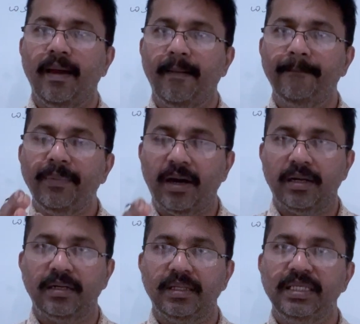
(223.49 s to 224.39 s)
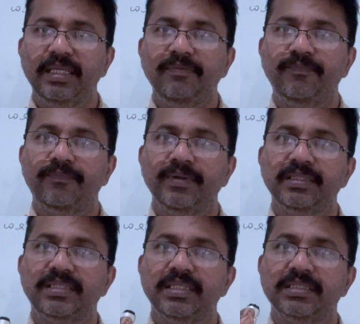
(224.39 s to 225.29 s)
But if
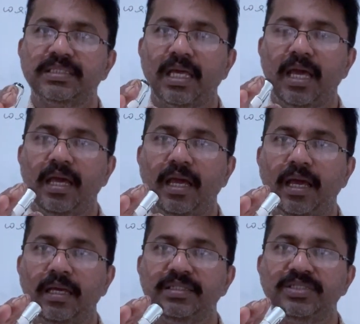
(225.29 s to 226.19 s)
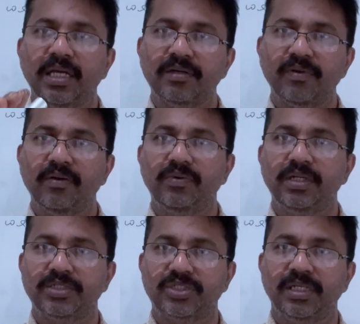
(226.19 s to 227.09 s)
it is general
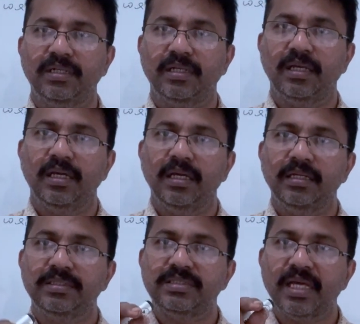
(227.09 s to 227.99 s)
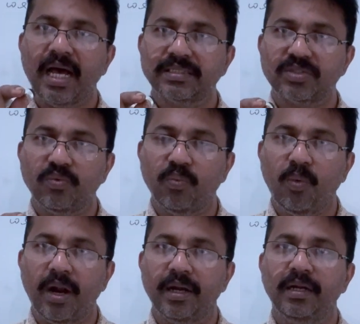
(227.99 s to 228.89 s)
version, task
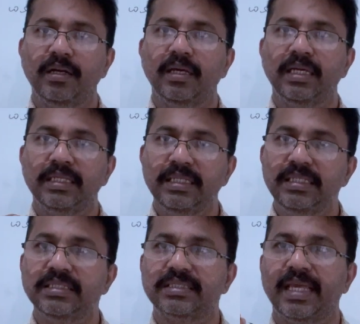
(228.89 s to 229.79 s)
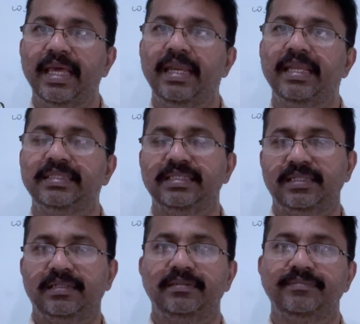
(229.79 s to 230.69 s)
1 is a letter.
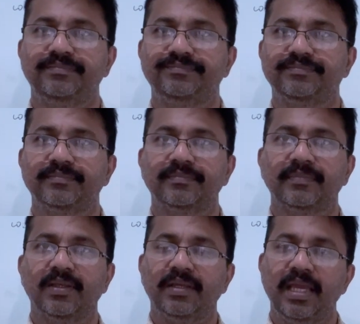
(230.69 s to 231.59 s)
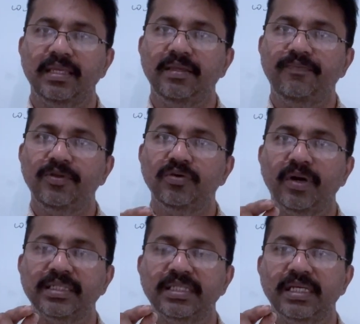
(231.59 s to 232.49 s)
Okay, if you
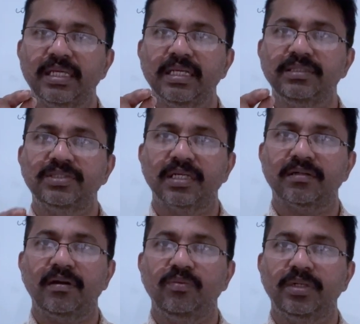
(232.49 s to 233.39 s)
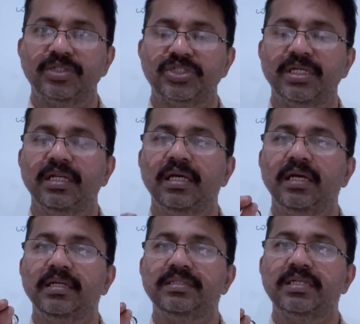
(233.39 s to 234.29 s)
are taking general version,
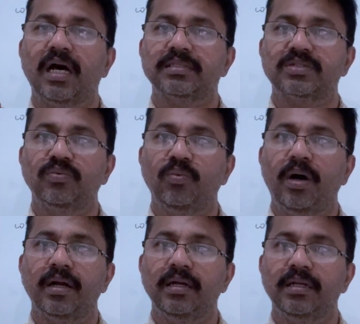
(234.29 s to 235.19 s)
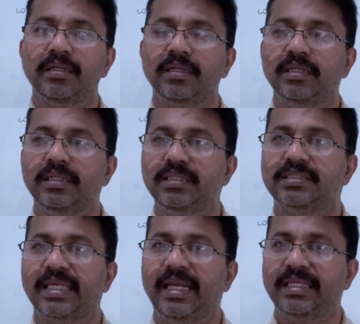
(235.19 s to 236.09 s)
task 1
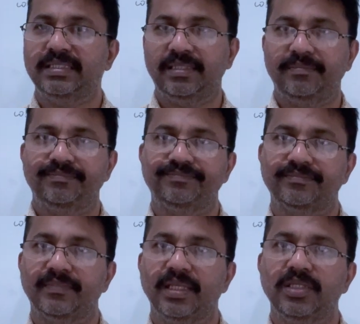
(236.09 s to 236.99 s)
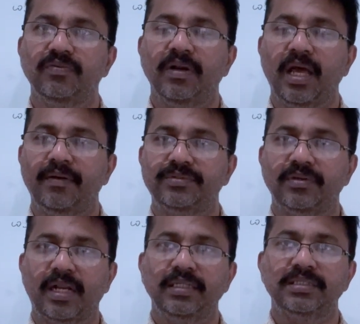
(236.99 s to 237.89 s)
is a letter. You will have to
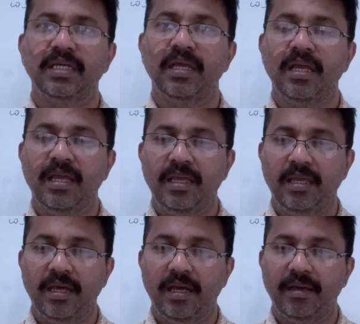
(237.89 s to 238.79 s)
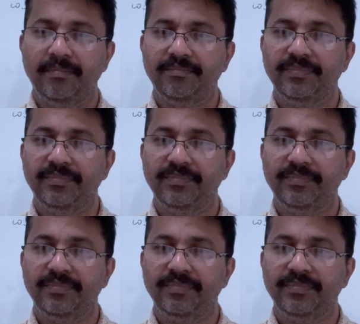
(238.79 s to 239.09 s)
write a